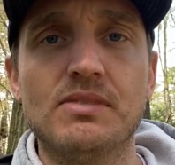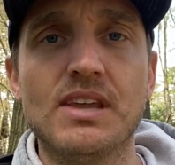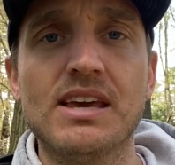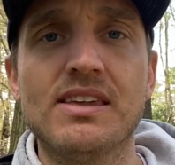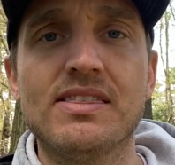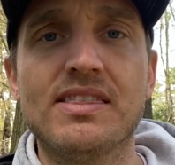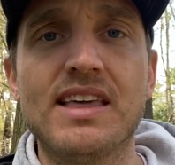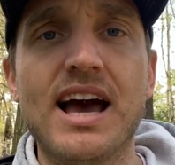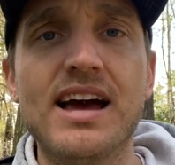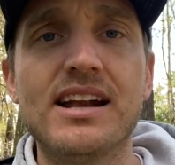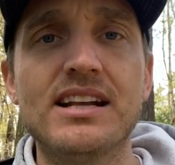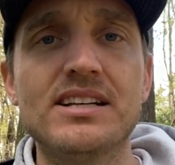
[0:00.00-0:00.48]

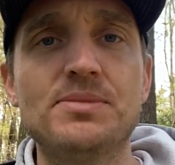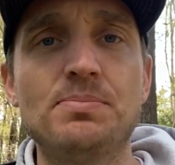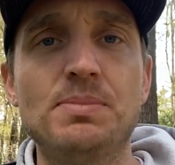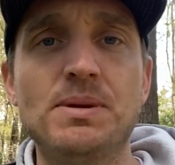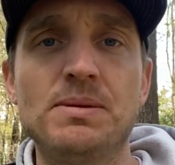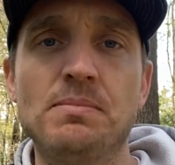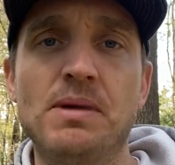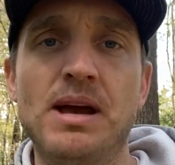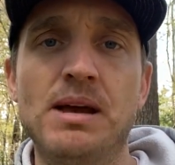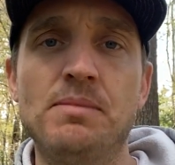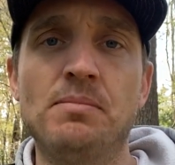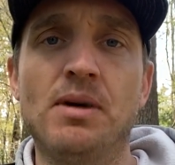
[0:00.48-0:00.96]
That has been
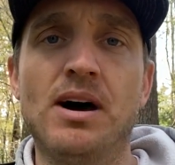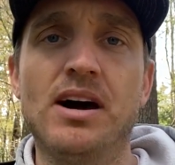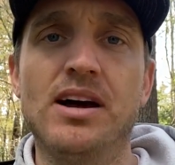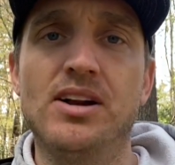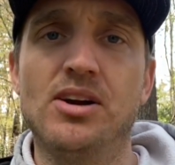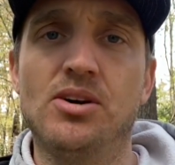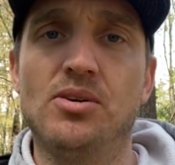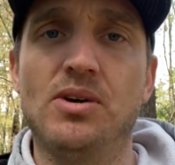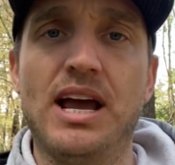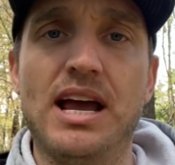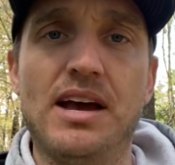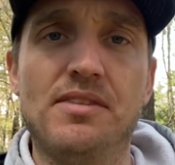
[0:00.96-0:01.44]
my
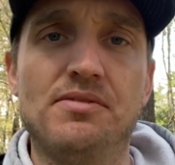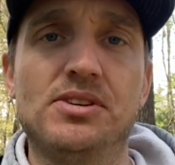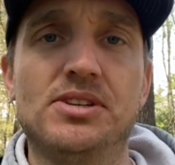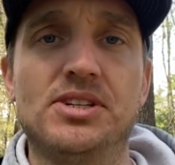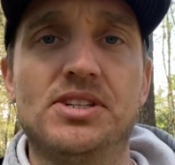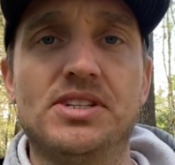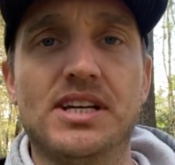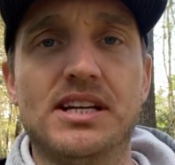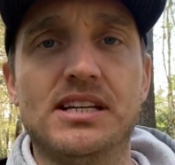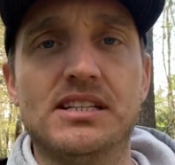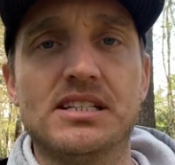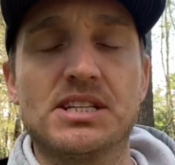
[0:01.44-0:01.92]
motto ever
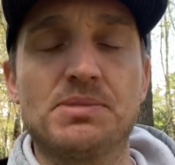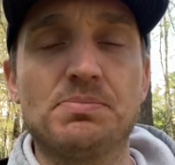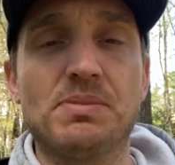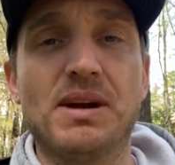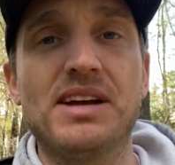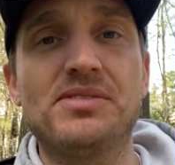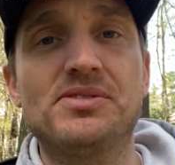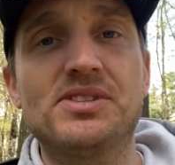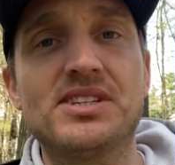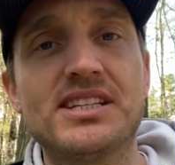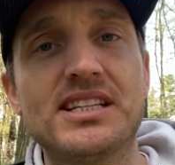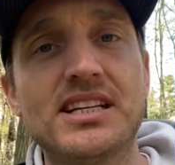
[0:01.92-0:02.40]
since. But
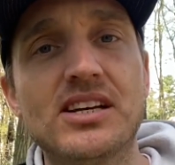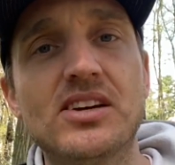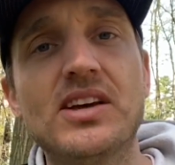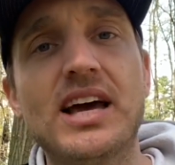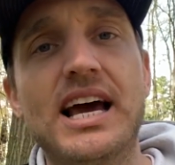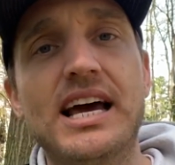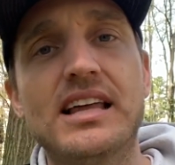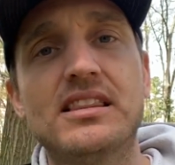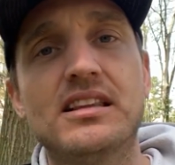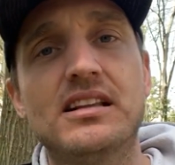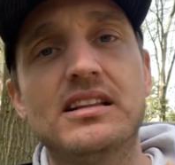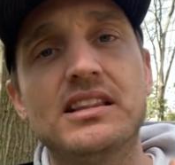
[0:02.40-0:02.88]
I've still
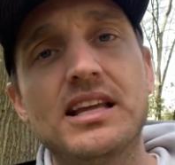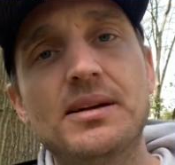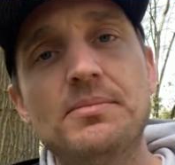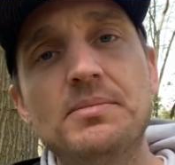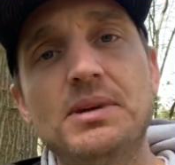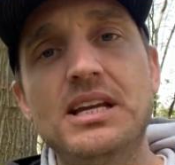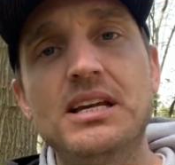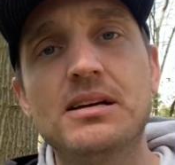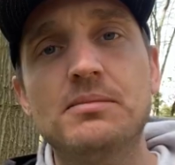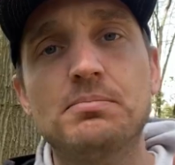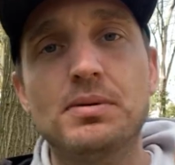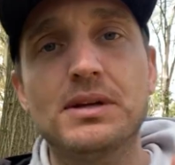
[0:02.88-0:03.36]
had the
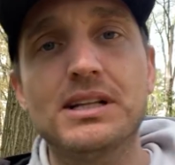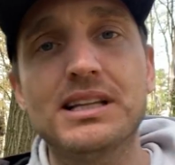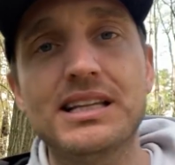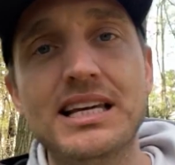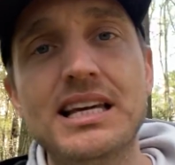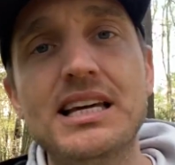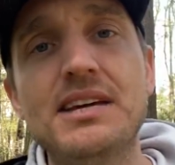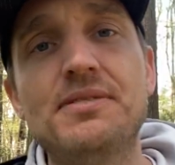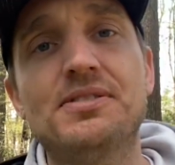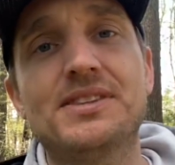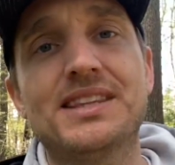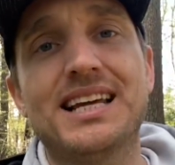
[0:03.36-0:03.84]
limiting
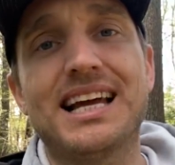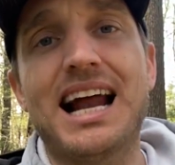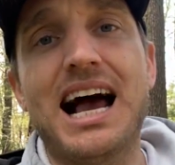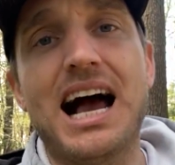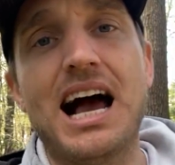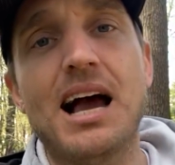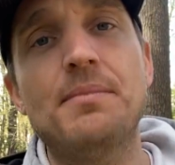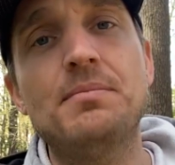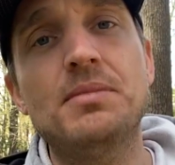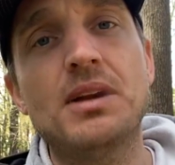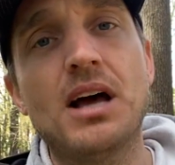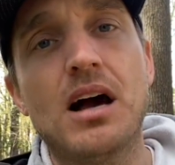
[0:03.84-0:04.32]
belief that
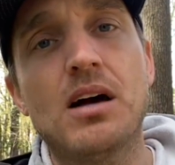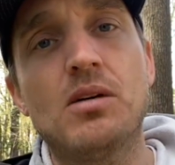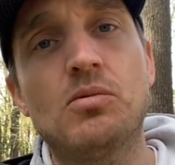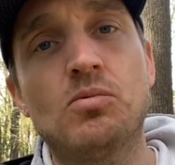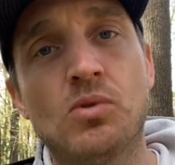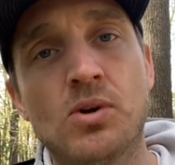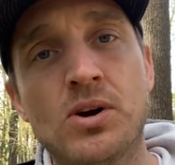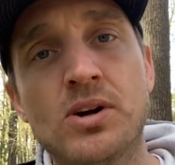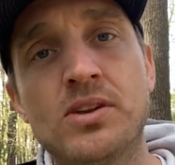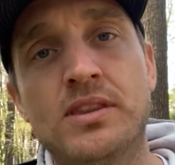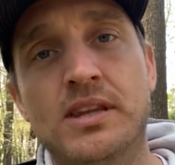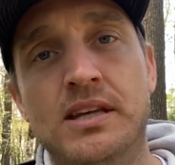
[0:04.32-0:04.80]
I'm not
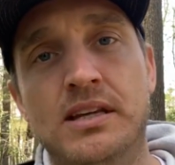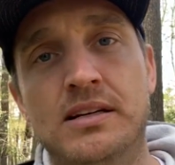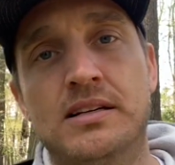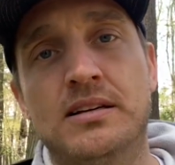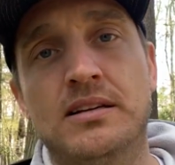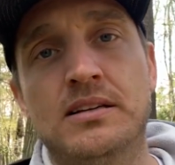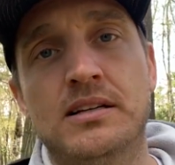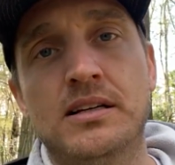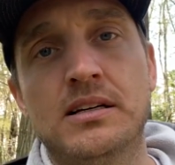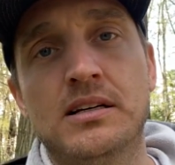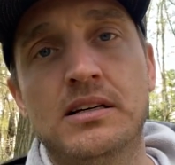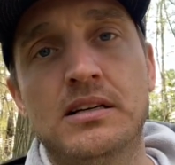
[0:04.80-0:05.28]
worth it.
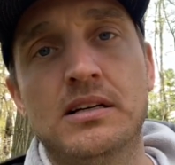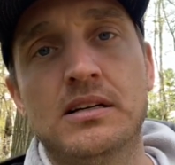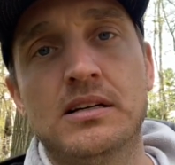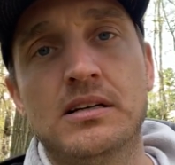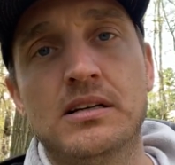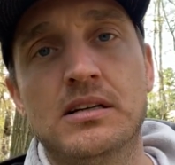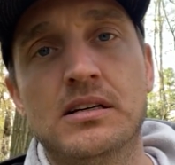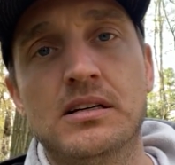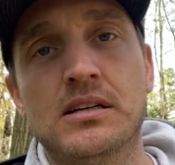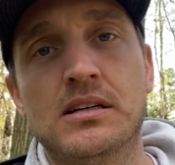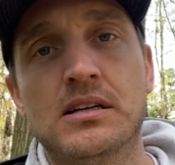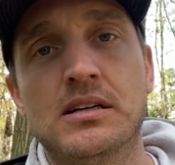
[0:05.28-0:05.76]

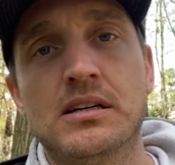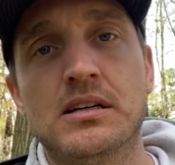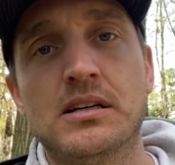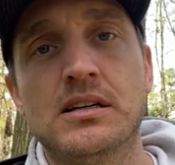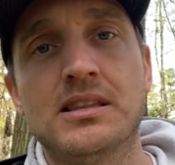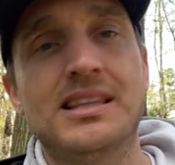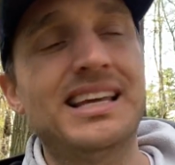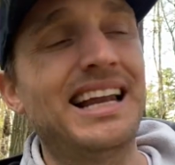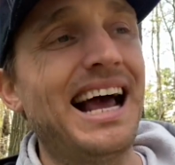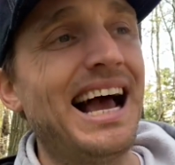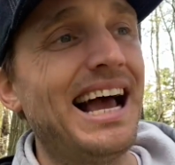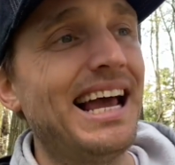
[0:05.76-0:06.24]

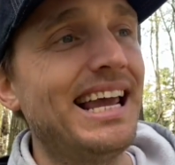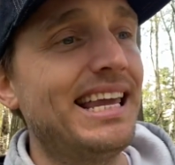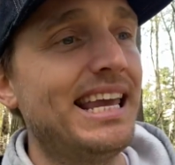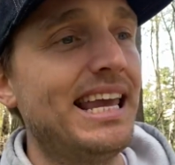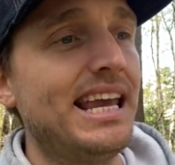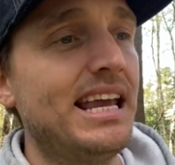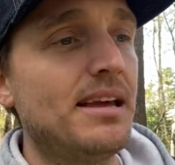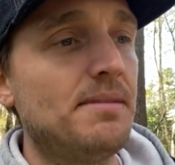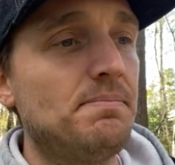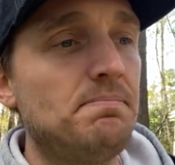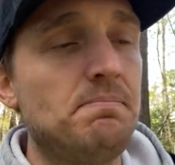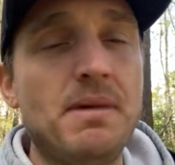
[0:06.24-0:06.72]
That I
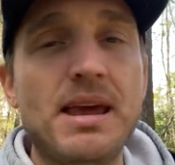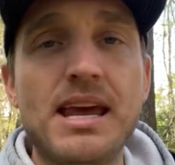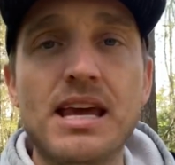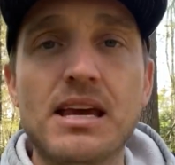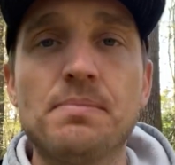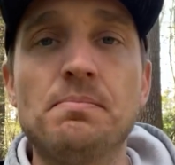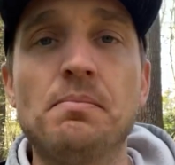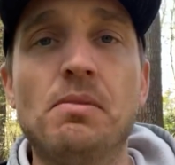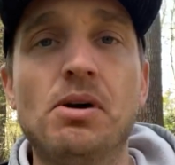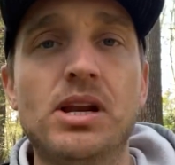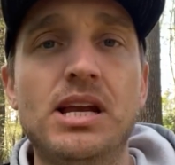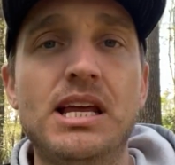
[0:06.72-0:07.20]
can't make
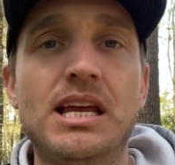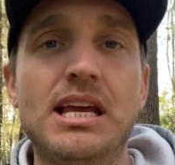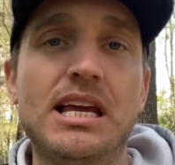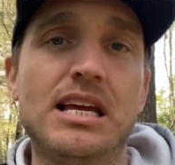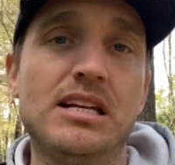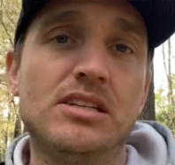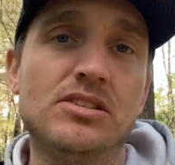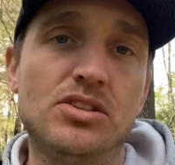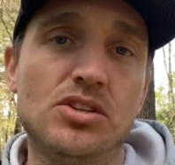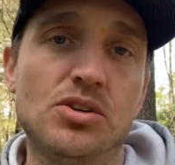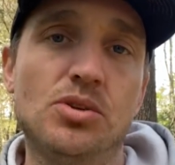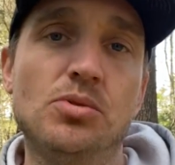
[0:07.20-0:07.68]
money
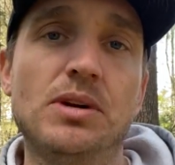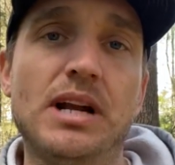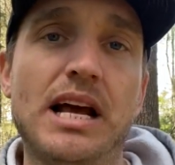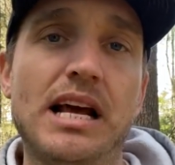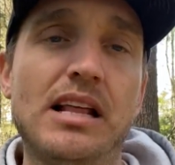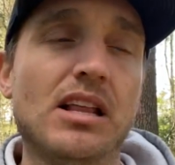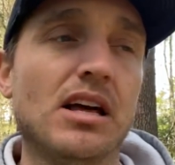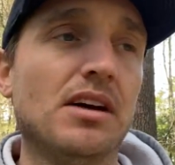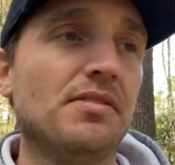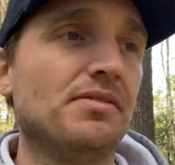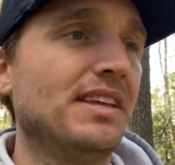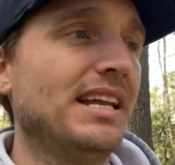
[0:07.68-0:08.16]
and do what I
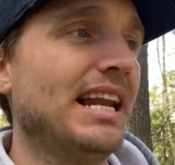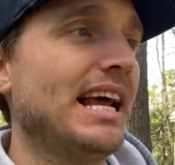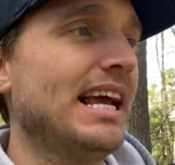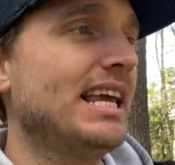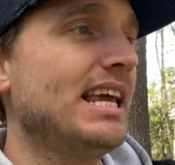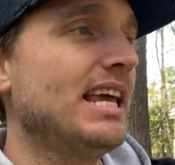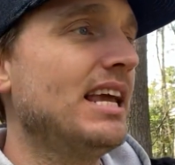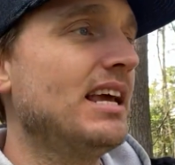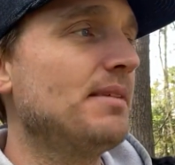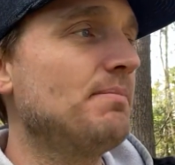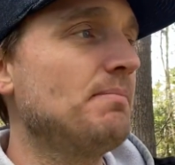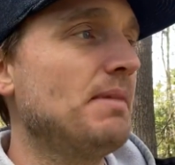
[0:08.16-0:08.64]
love. That I
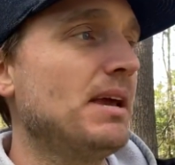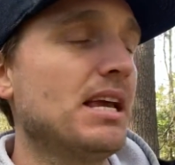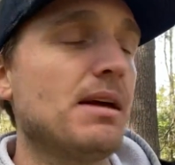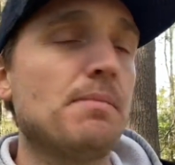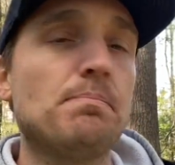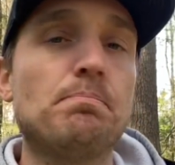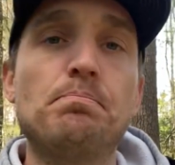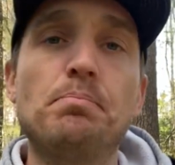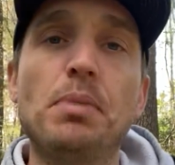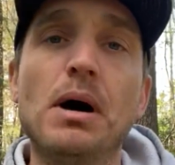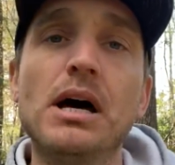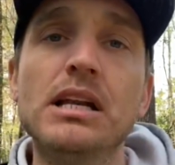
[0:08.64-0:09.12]
can't make
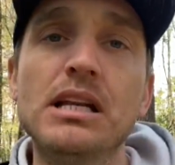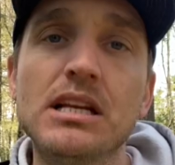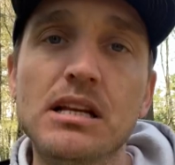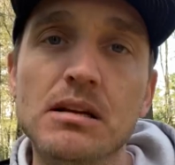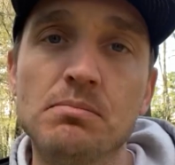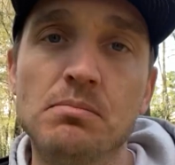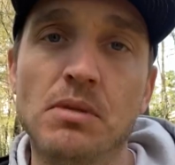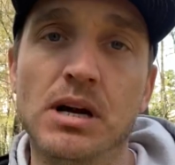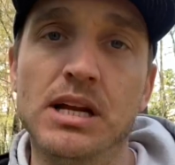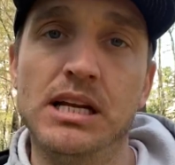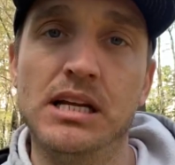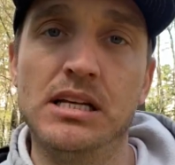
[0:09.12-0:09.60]
abundant
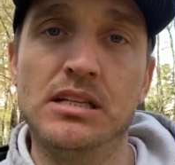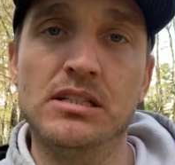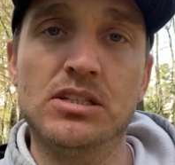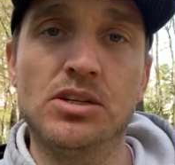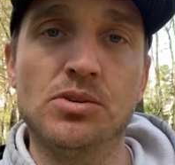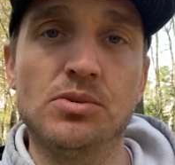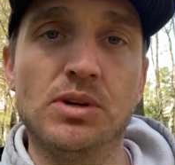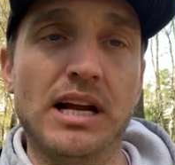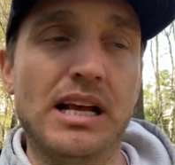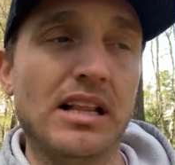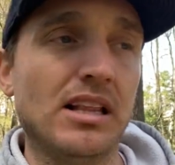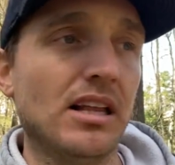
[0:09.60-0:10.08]
money and do
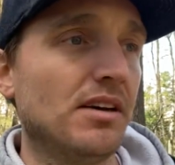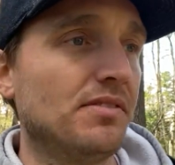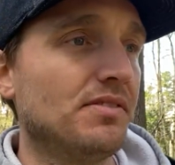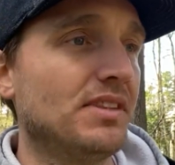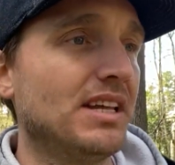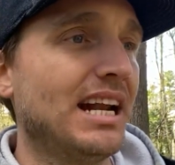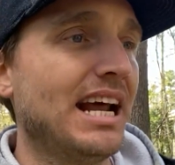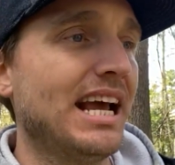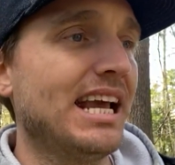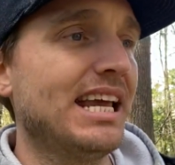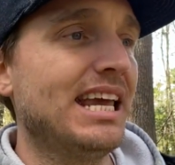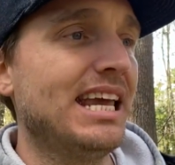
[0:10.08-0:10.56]
what I love.
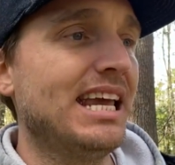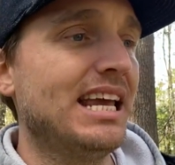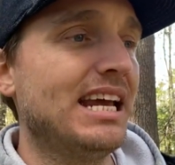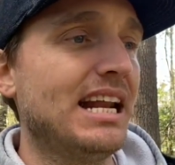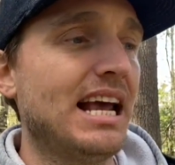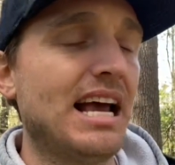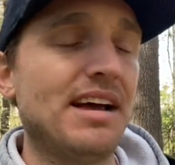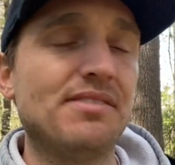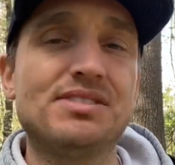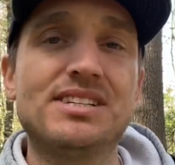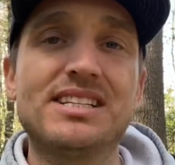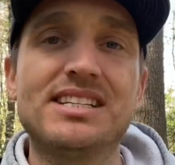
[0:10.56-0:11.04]
That I can't
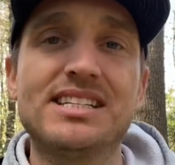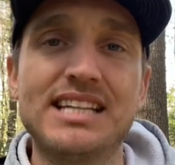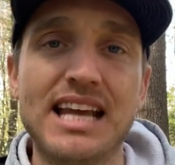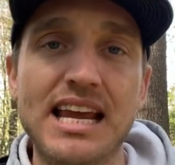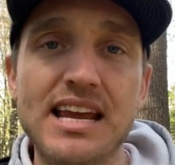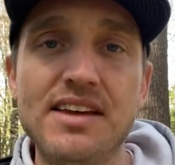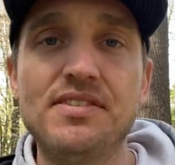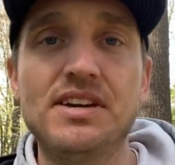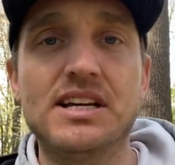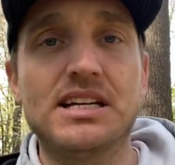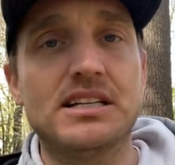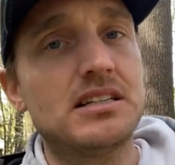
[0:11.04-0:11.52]
have
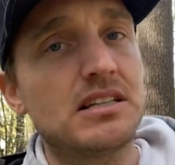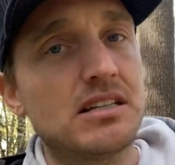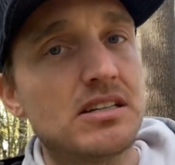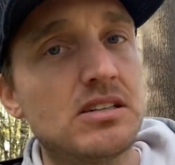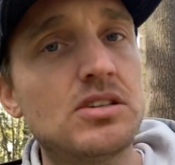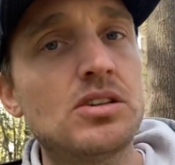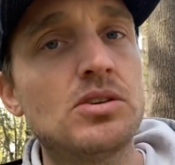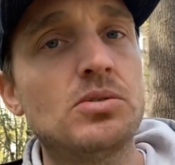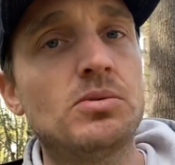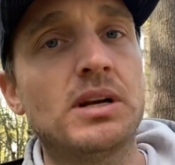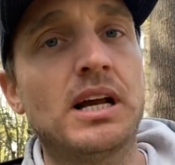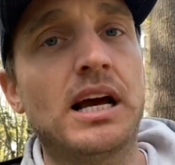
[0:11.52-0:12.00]
savings and
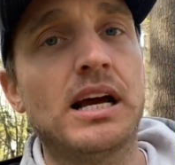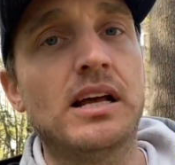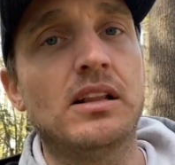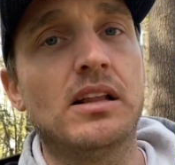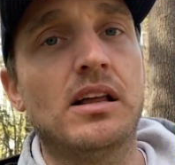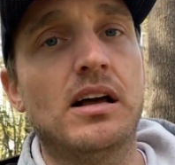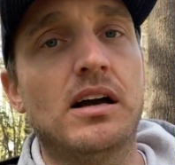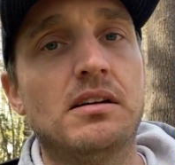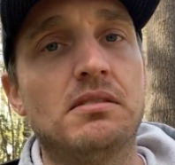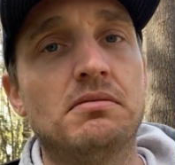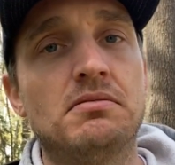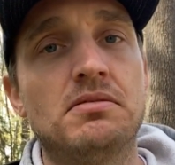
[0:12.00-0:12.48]
do what I
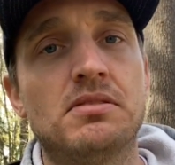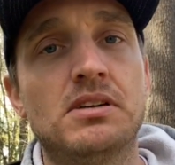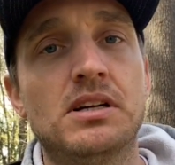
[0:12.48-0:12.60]
love.